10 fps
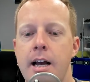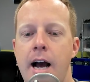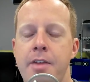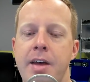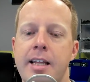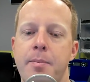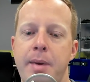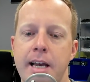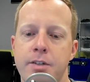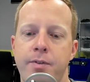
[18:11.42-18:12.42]
I think the
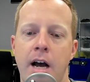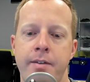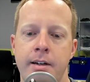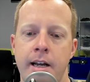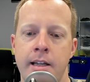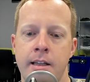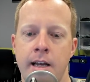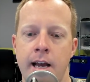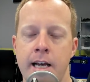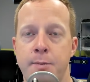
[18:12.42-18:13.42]
PS5 and
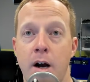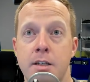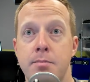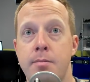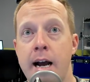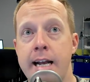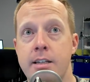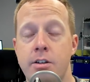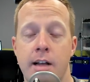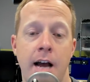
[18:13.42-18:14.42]
the Xbox might
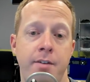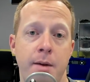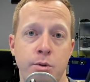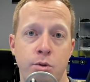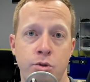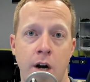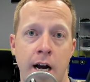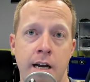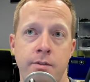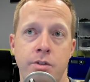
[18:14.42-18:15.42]
still have optical
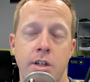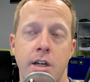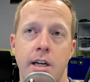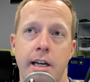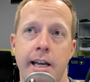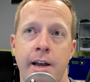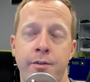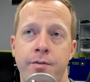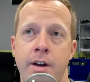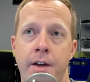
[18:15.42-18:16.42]
drives,
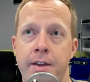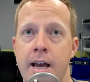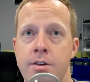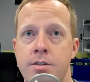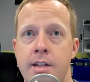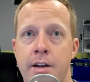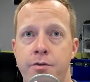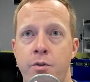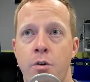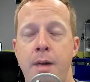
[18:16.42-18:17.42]
if nothing else than
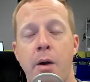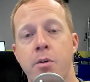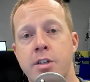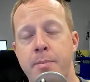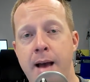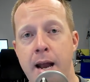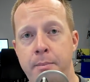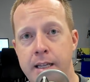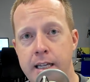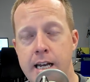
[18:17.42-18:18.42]
for backwards
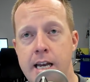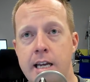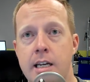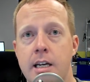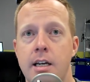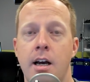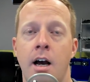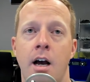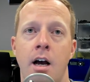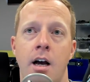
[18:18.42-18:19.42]
compatibility
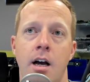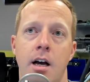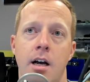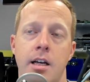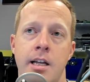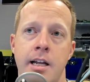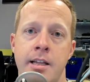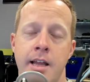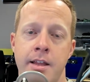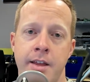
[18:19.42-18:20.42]

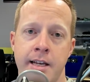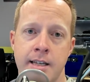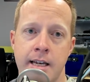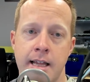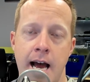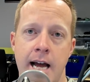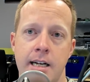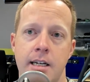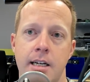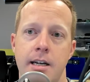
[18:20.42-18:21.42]
and things like that.
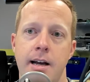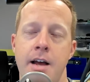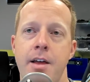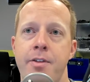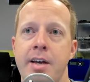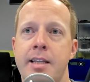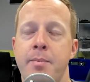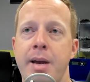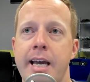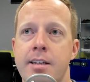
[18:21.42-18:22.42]
I think the
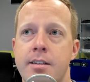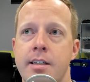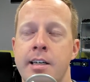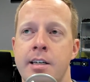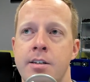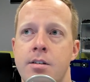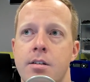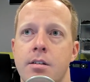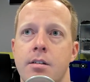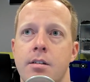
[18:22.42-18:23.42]
biggest is,